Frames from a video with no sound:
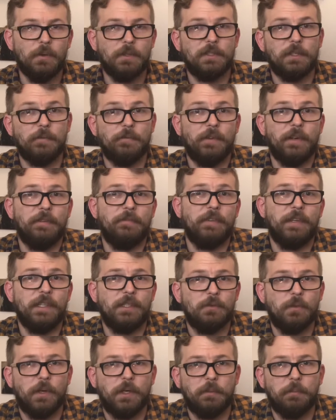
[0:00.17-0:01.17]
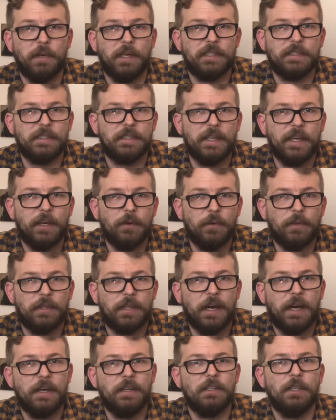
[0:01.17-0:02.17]
up, fight fans? Welcome back to KO with
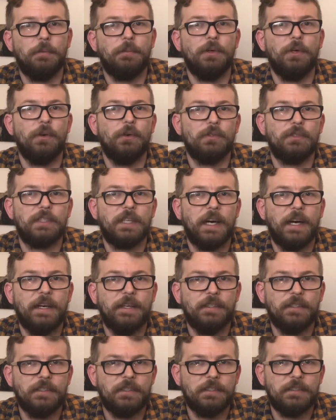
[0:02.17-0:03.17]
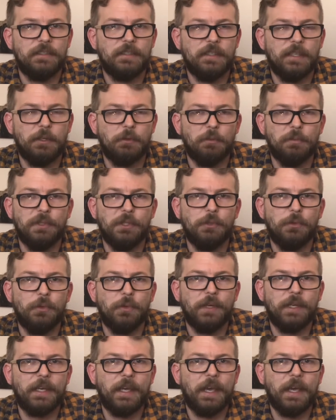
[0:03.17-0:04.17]
Kyle. I'm your host, Kyle. Today we'll be
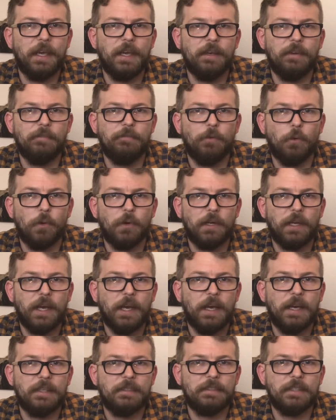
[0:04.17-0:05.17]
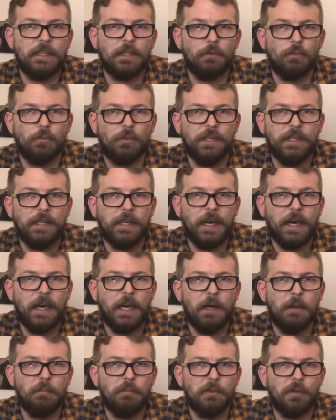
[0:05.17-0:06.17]
doing a forecast and
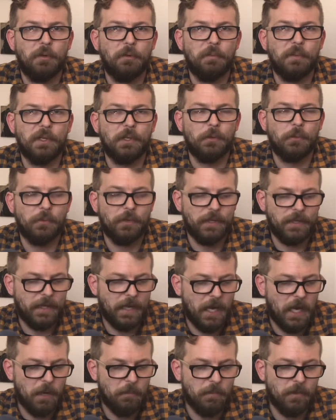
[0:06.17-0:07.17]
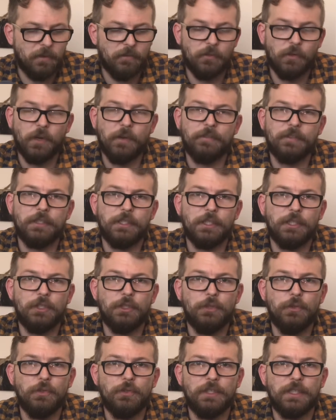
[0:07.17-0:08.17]
recap. It'll be a recap of UFC
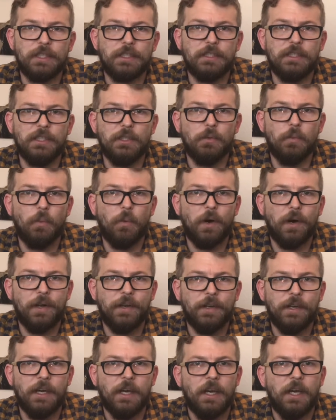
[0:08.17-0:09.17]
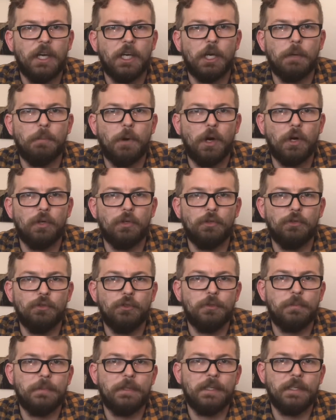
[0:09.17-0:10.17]
261, Kamaru
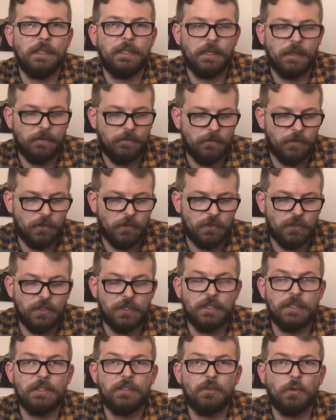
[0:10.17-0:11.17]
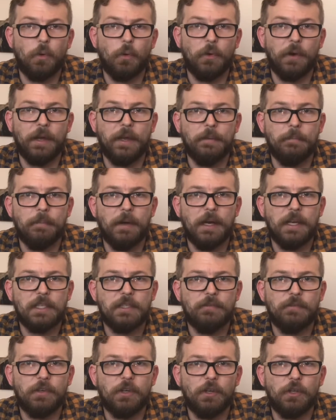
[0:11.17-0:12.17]
Usman versus Jorge
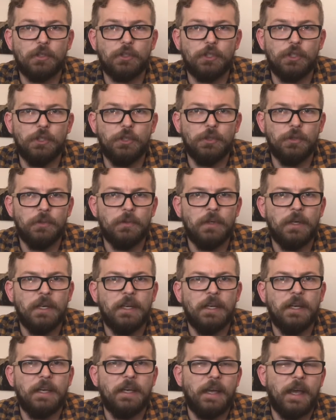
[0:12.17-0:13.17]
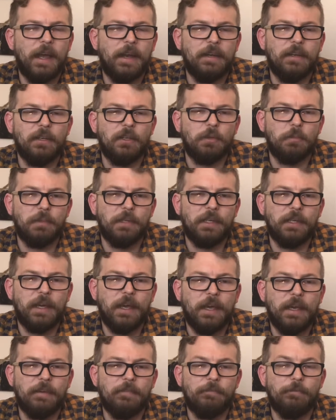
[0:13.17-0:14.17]
Masvidal 2. And it'll be
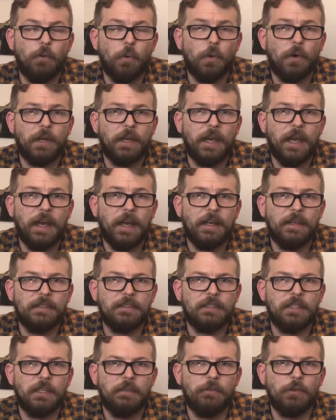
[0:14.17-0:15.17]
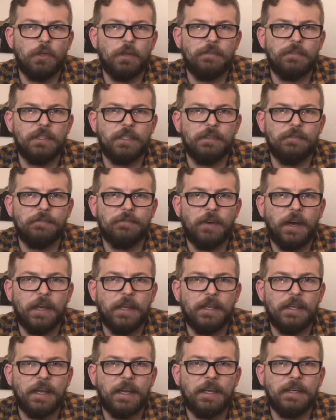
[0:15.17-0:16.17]
a forecast of UFC
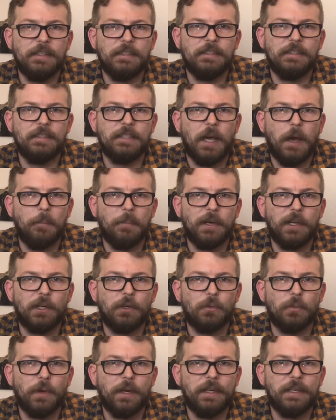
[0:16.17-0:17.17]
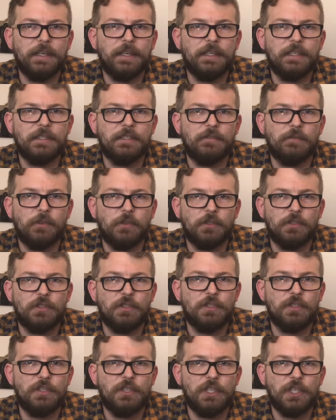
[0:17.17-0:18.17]
Fight Night, Dominick Reyes
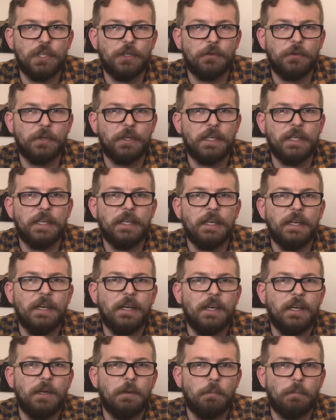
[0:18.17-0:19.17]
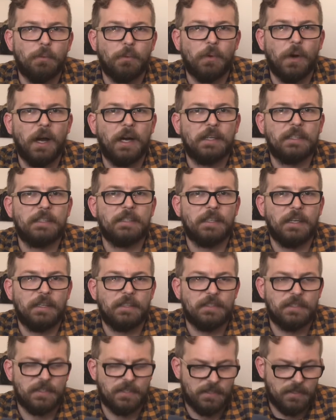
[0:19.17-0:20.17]
versus Jiri
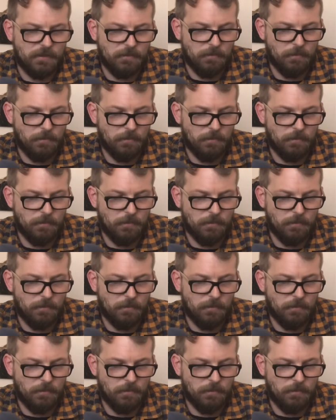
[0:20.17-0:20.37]
Prochazka.